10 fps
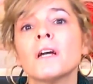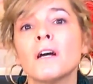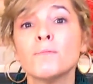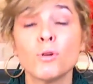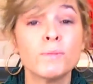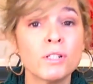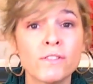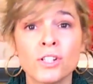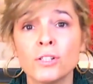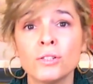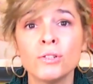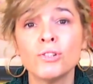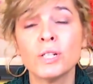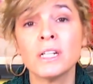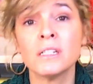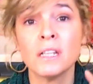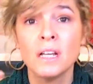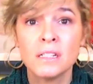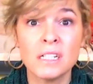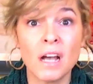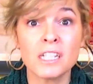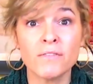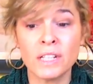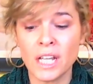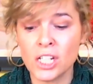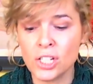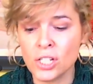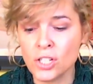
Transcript: absorption of certain nutrients, detoxification.